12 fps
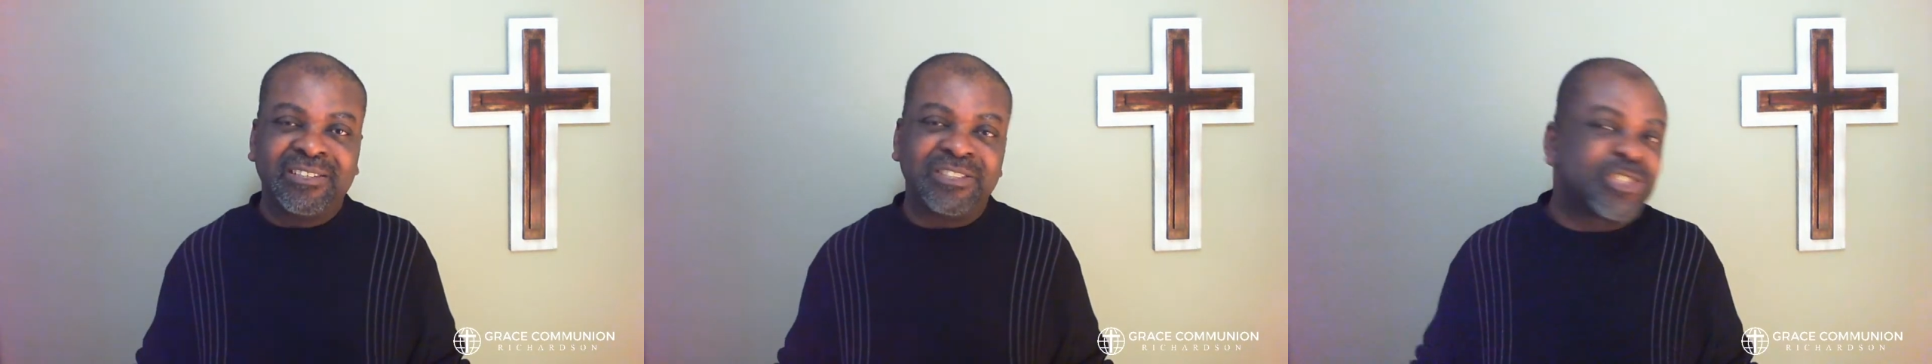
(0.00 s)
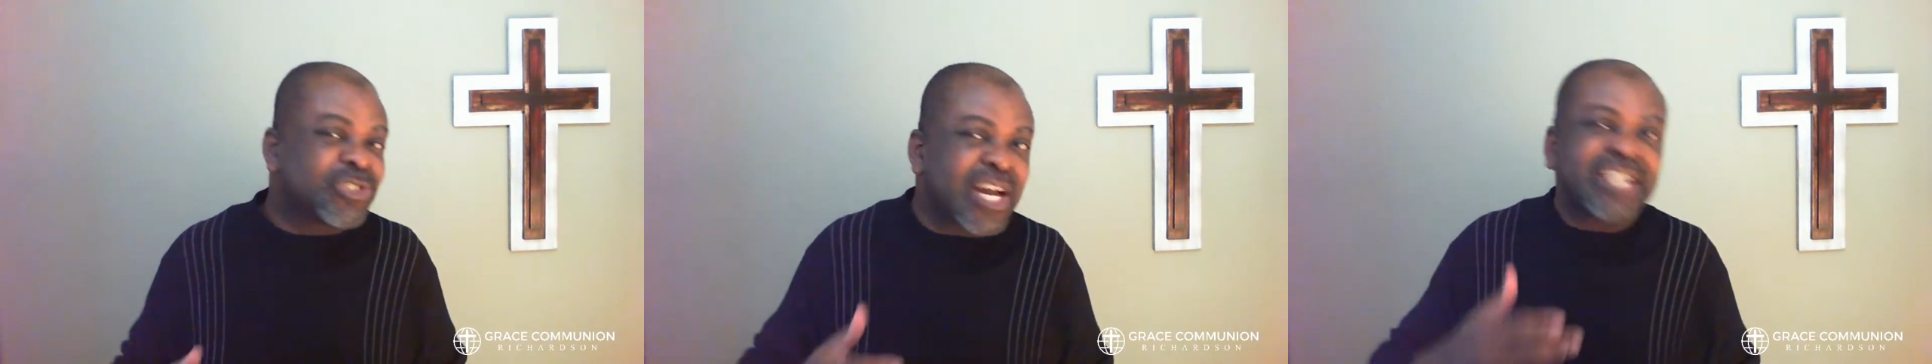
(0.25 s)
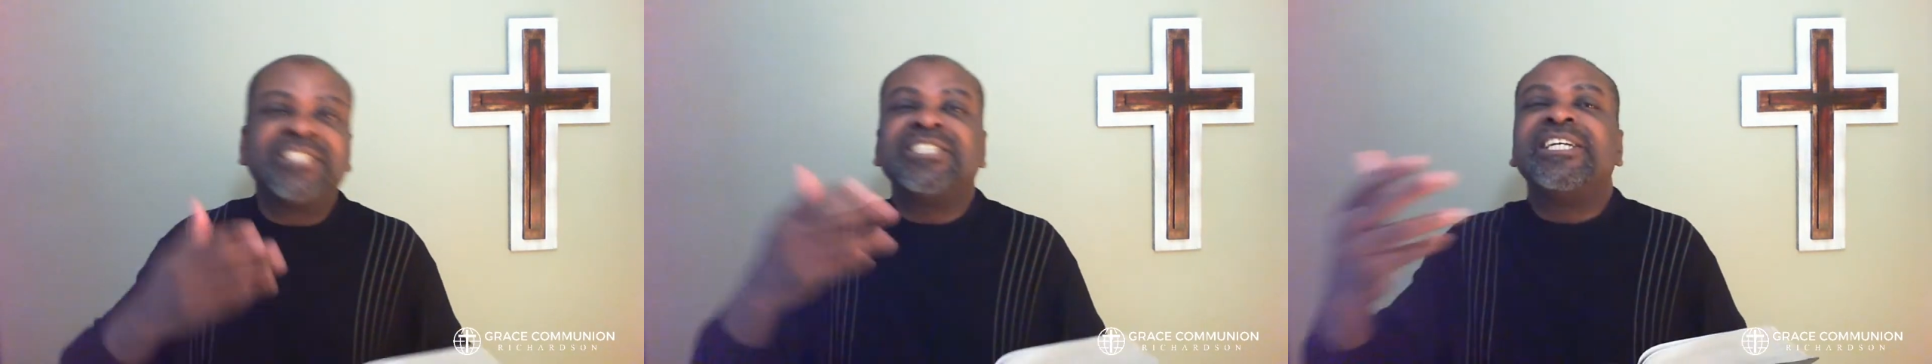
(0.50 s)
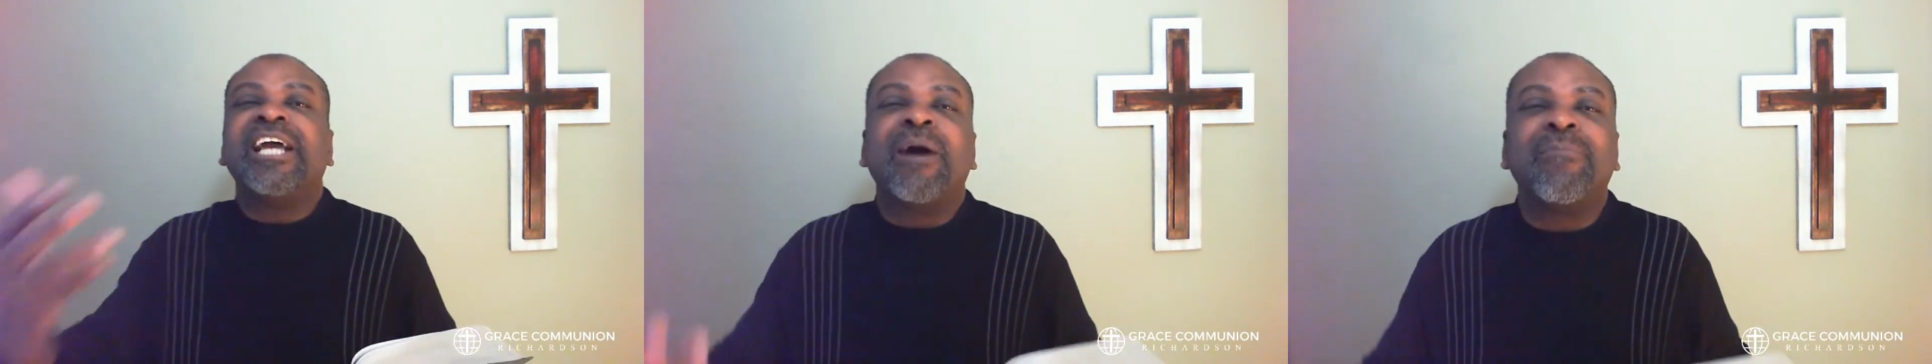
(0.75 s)
The
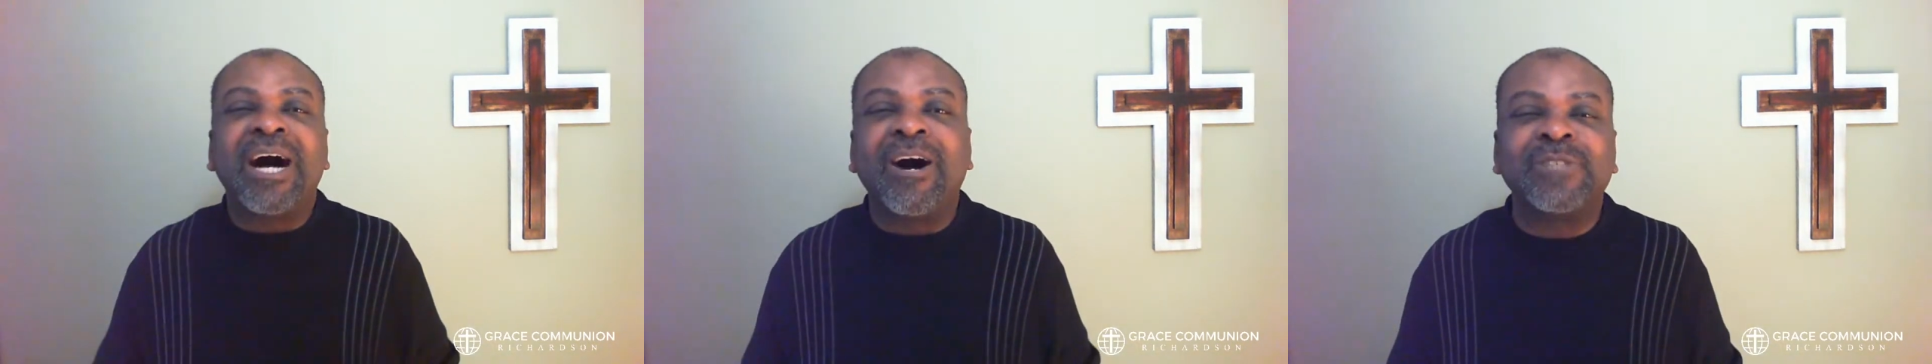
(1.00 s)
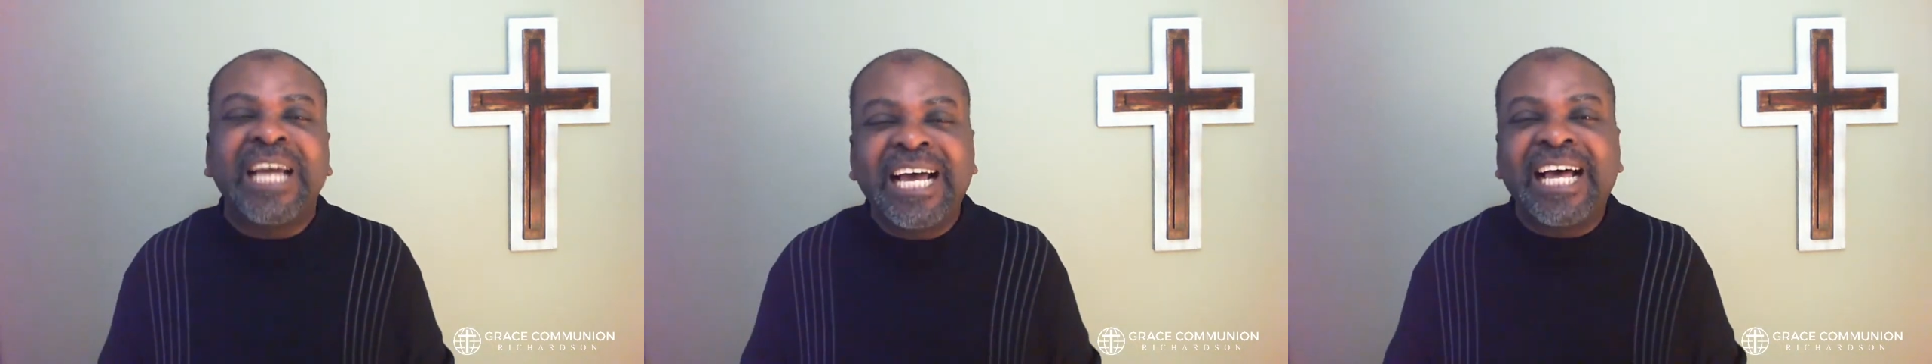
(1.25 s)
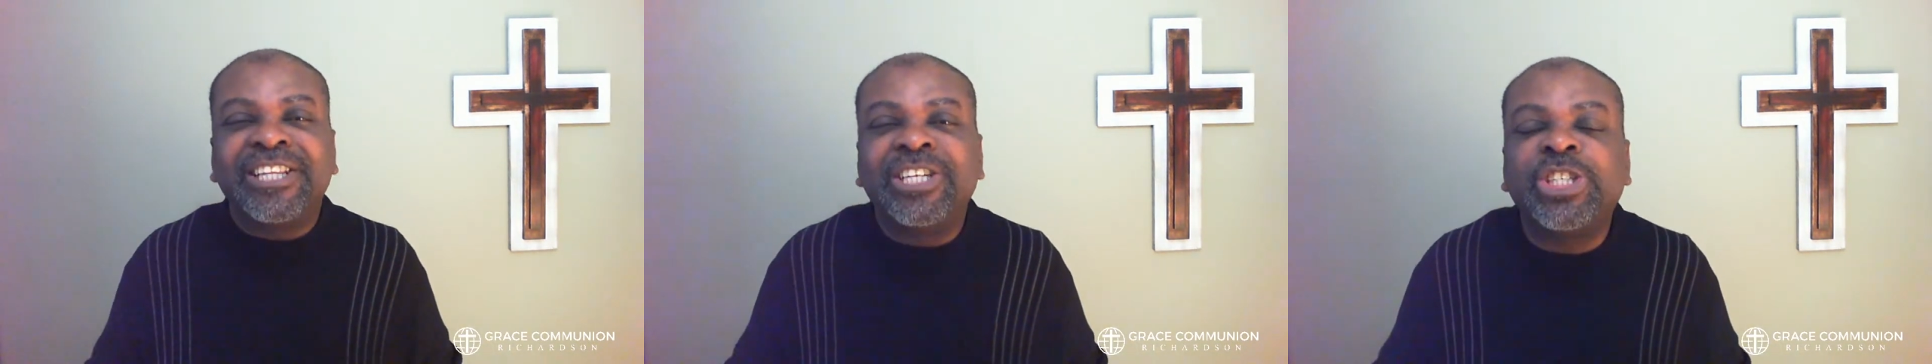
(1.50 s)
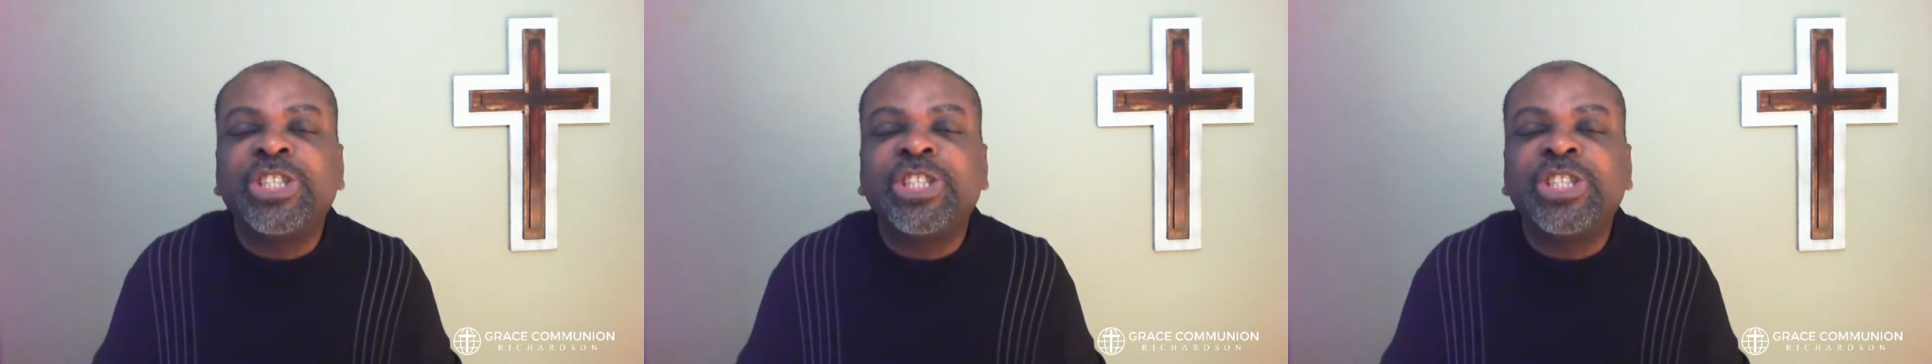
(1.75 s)
strategy about the